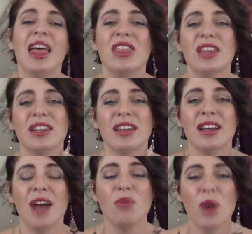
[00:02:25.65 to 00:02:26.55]
then
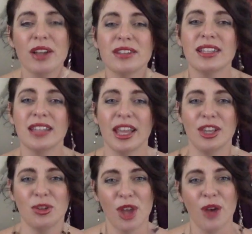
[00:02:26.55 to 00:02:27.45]
I want to
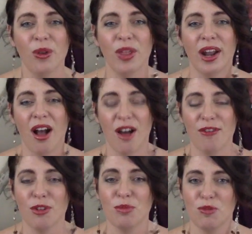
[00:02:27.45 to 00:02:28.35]
let you know that I
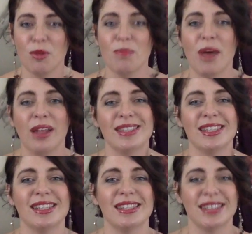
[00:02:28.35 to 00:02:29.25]
offer movement
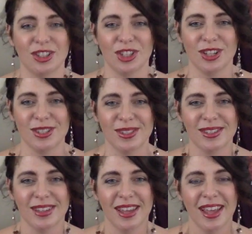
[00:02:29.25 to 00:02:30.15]
balancing sessions.